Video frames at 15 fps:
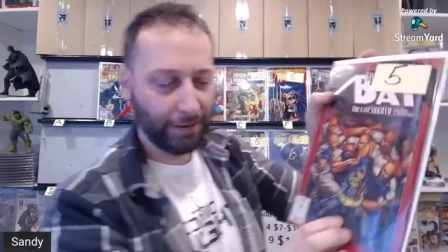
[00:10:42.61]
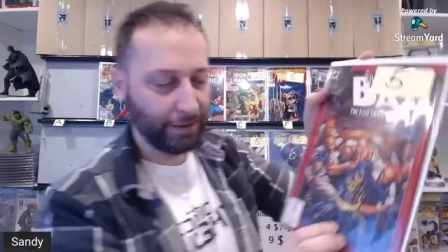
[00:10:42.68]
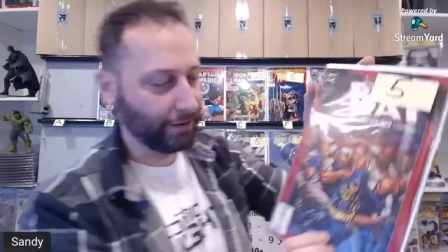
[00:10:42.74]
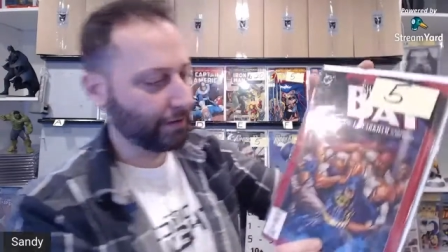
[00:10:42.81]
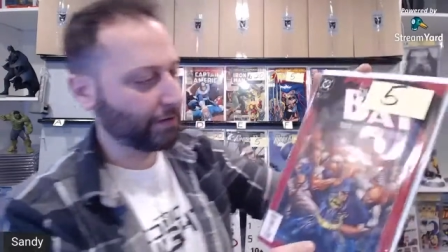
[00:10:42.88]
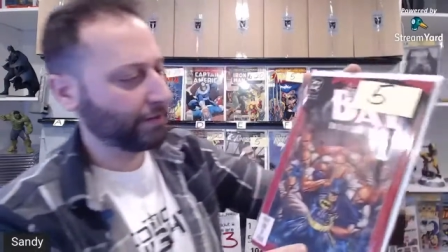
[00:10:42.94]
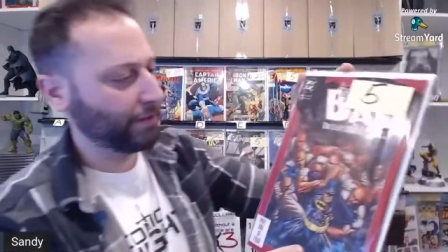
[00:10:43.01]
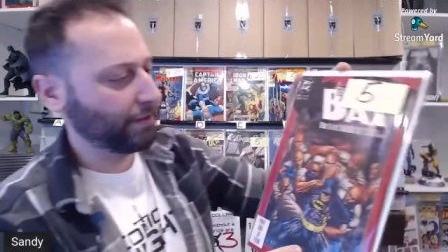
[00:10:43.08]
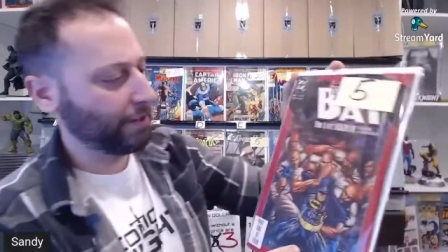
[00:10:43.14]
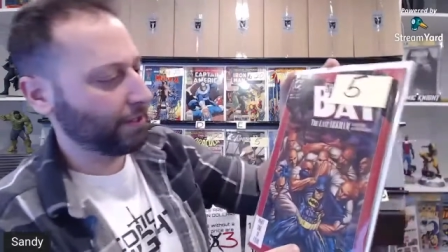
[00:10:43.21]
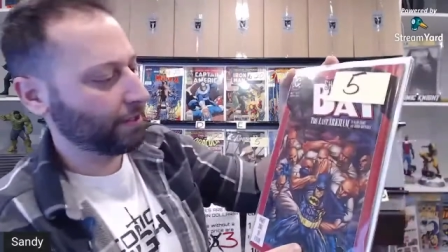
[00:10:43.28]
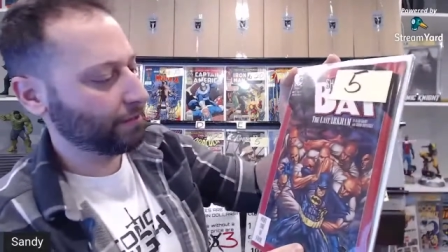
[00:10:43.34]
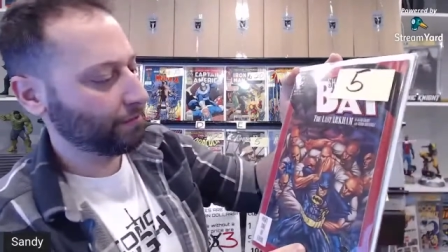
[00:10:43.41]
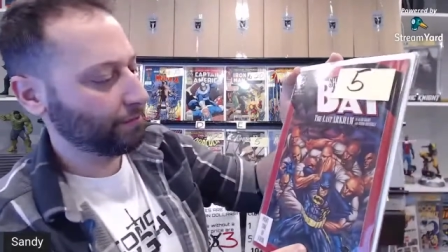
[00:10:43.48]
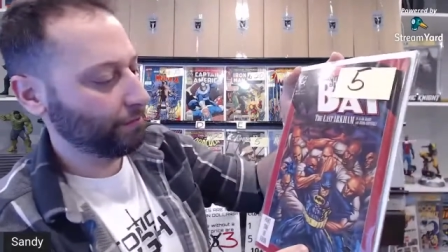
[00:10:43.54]
It's
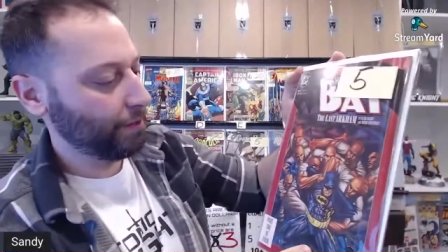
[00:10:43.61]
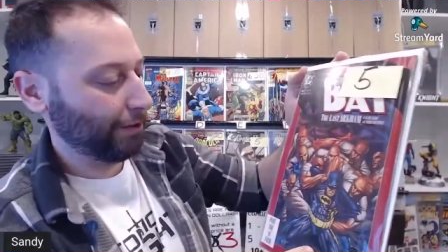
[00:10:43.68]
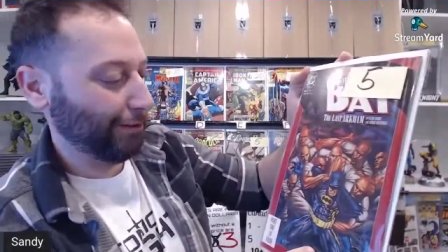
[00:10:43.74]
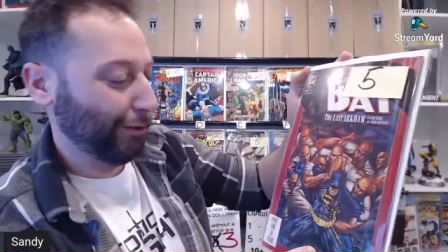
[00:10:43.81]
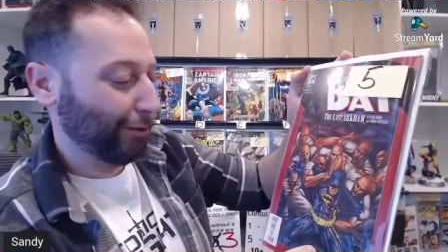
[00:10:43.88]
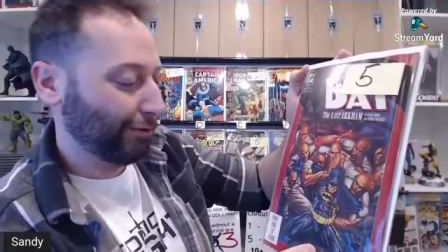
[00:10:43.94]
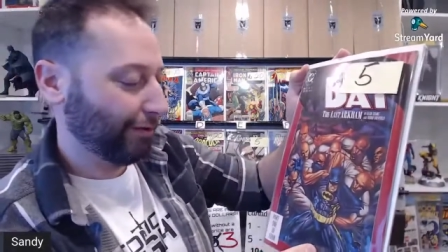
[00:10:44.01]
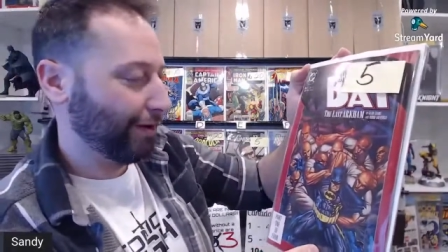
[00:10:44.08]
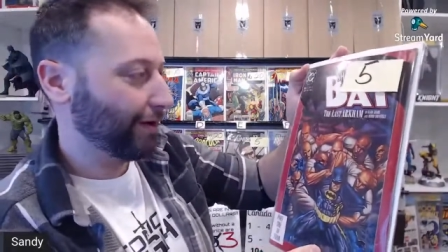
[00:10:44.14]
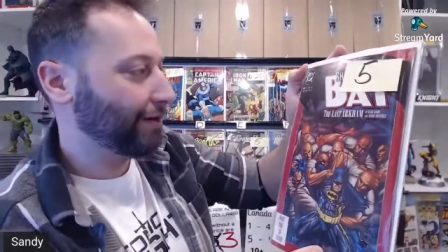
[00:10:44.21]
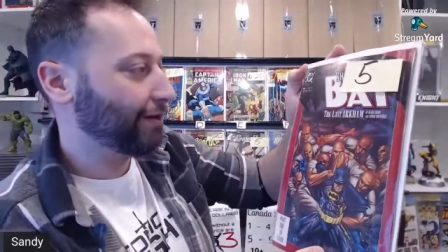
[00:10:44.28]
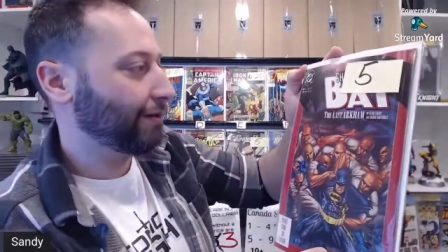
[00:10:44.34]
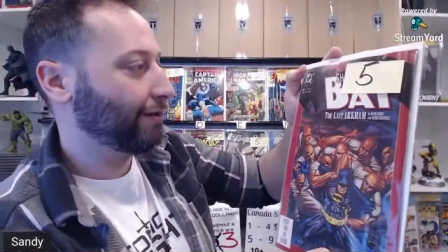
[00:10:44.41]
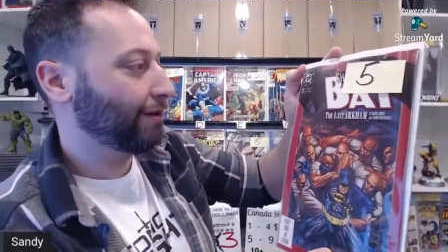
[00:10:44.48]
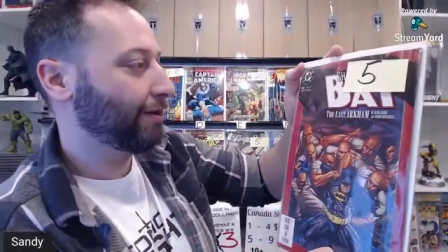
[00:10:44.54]
uh, not low grade
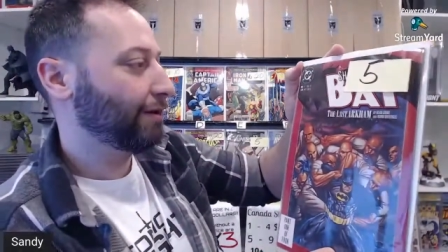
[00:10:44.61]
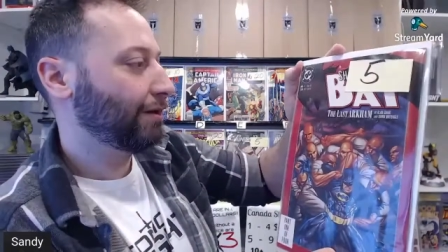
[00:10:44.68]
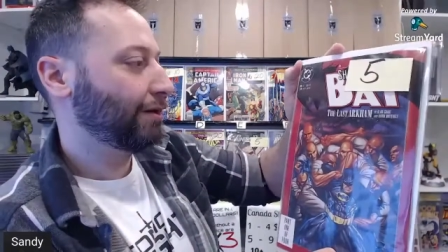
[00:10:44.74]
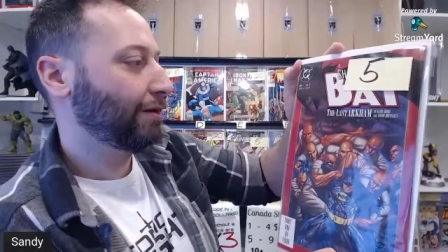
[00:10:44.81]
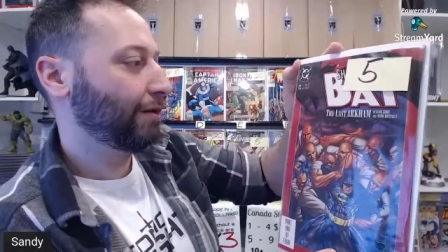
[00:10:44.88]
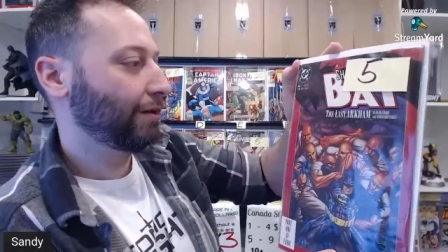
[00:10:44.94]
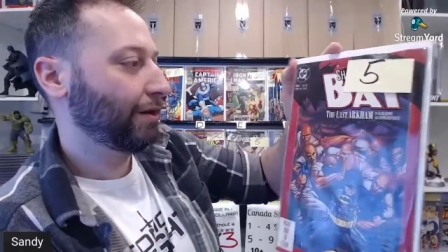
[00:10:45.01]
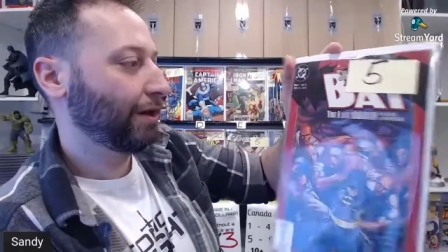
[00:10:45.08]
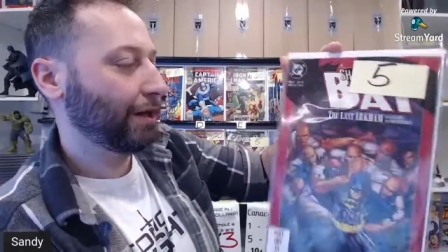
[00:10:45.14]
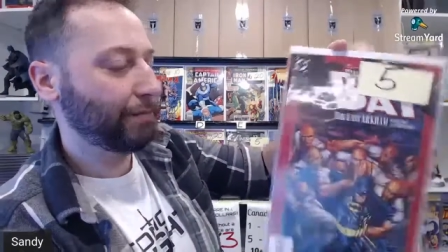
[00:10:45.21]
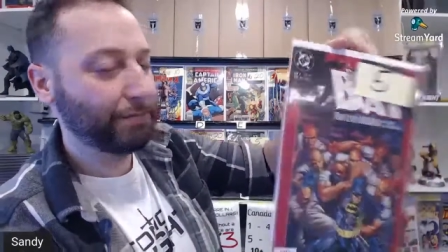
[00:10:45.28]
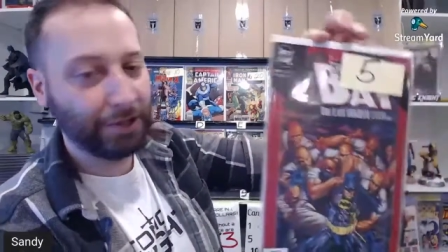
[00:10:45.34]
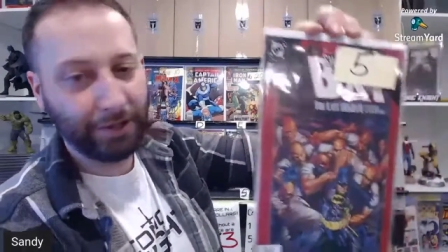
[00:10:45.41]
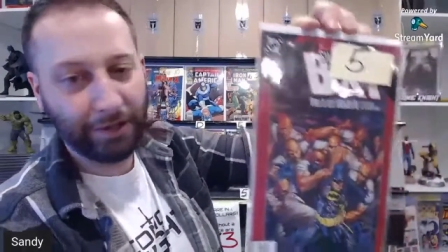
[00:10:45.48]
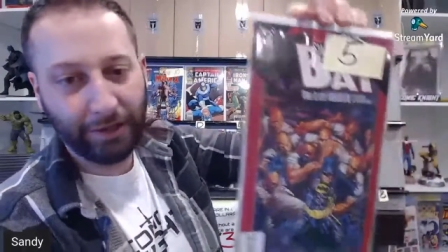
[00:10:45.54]
either. I
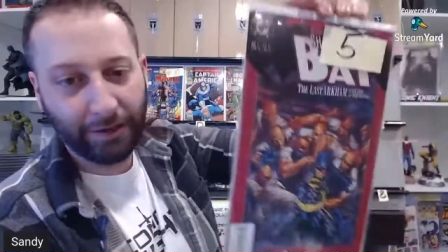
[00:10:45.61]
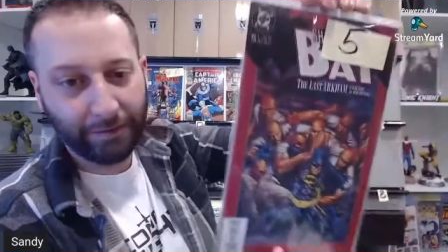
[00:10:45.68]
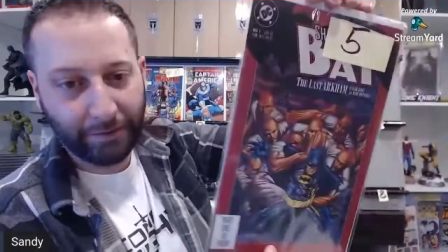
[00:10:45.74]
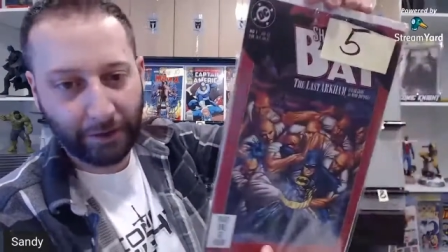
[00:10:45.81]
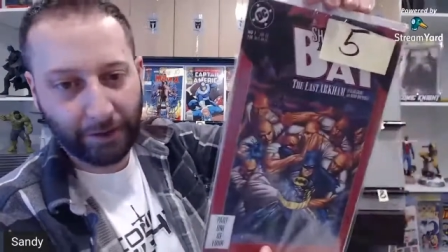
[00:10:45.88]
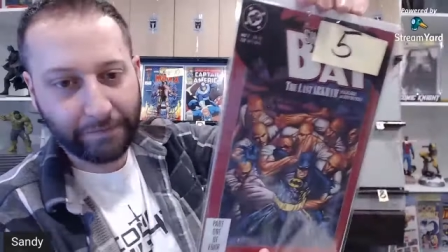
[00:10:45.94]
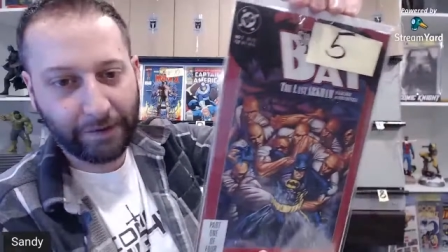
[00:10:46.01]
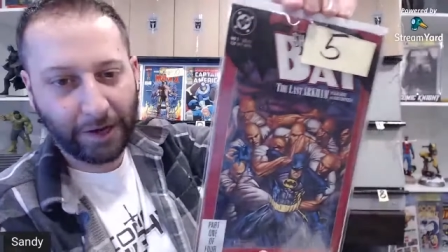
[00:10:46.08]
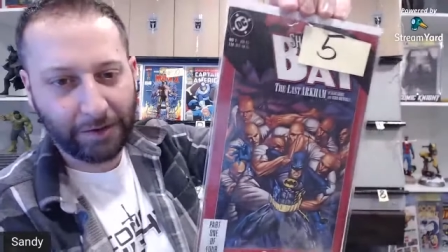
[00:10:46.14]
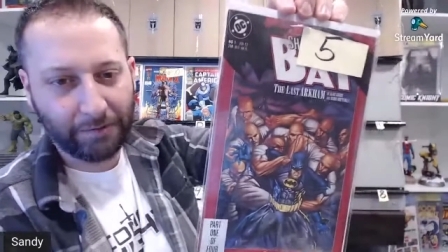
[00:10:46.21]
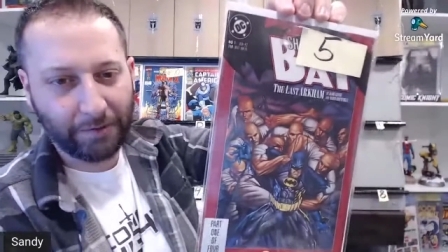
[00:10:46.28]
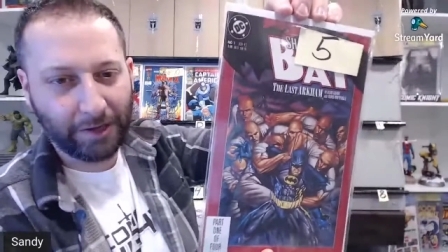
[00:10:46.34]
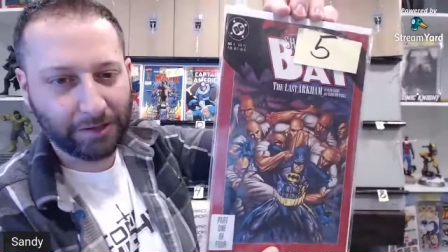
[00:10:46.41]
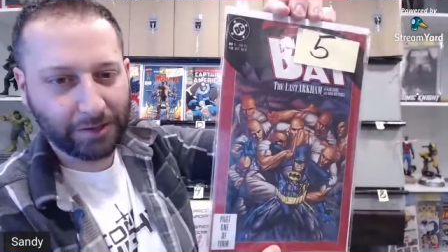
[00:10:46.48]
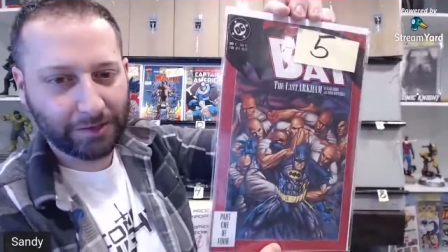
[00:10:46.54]
put it in a very fine
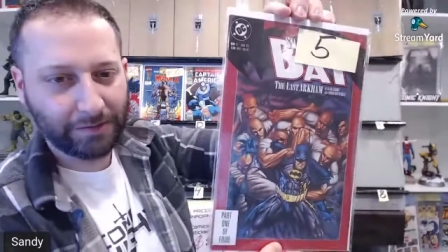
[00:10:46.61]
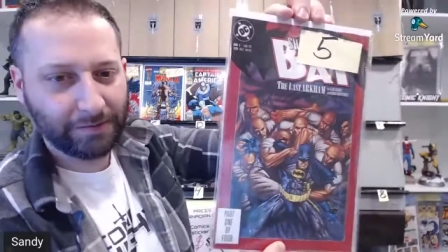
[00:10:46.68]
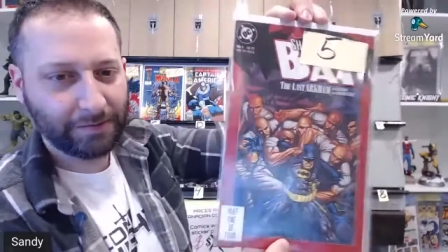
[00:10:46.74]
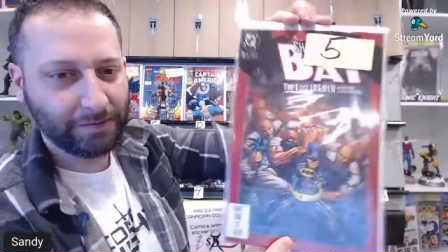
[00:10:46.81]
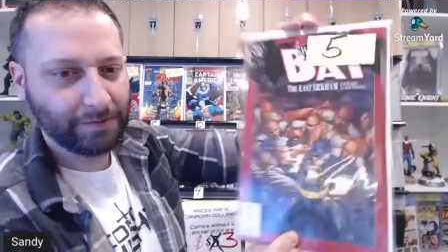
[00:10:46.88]
range.